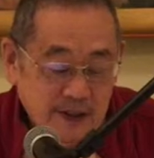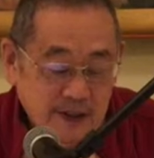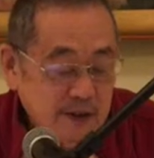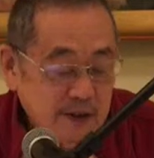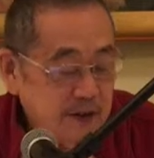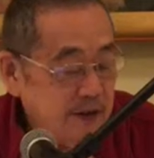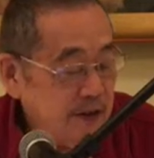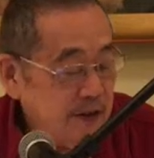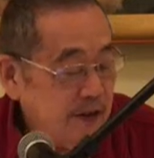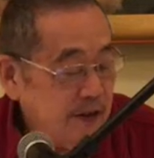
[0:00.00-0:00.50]

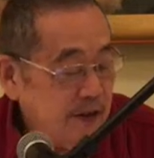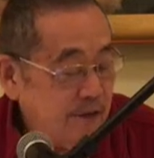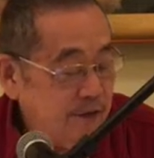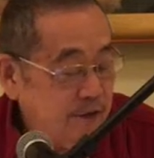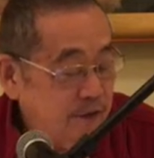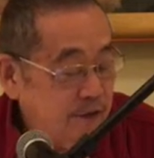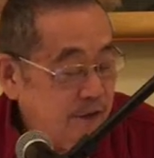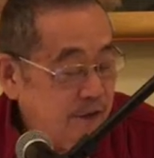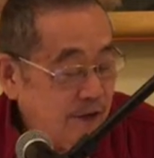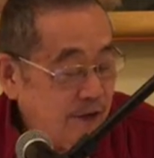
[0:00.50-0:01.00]

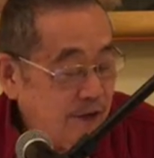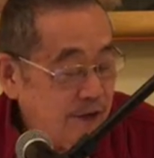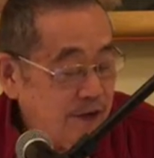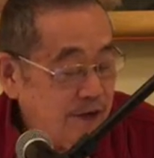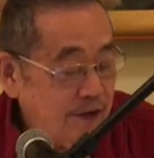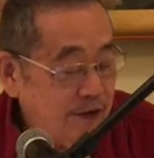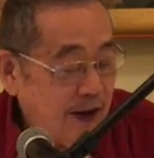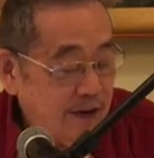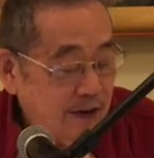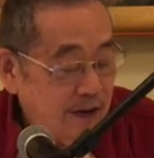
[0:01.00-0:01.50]
for that
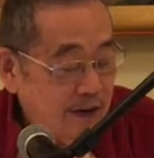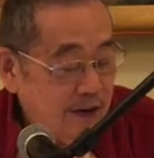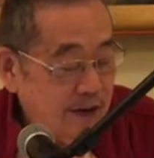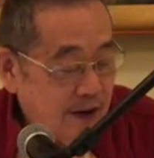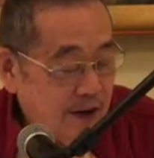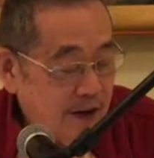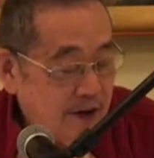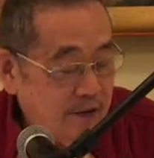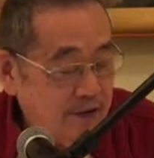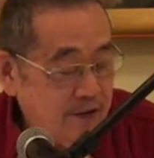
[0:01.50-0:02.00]
love
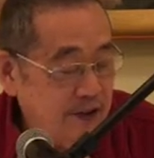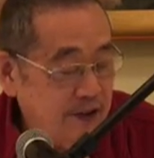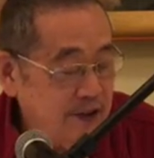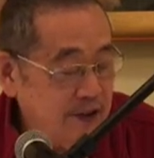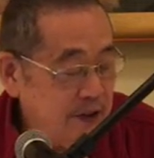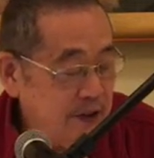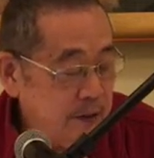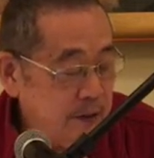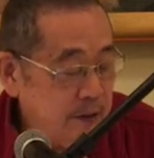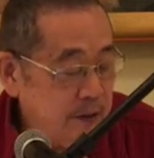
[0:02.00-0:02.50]
is
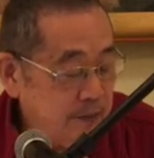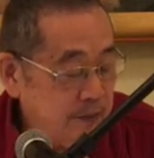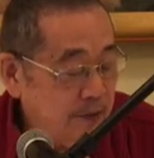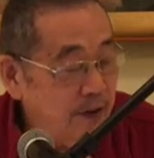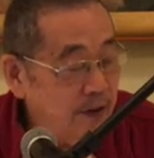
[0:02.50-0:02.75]
Supreme Lord.